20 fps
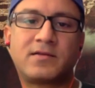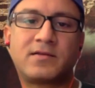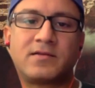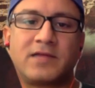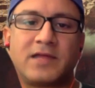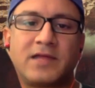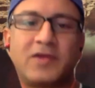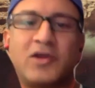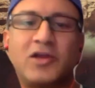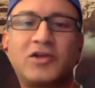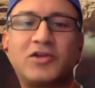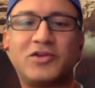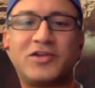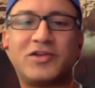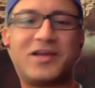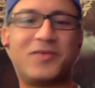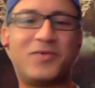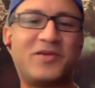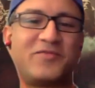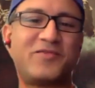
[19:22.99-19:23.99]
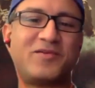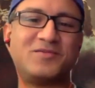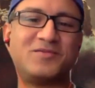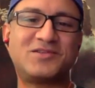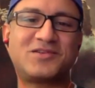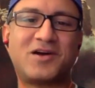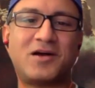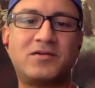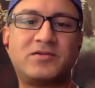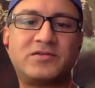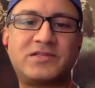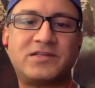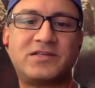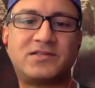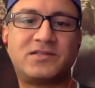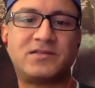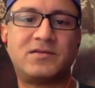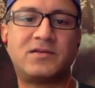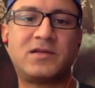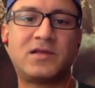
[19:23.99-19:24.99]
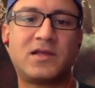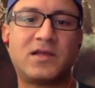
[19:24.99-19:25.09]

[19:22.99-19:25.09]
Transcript: like, not to take away from this conversation,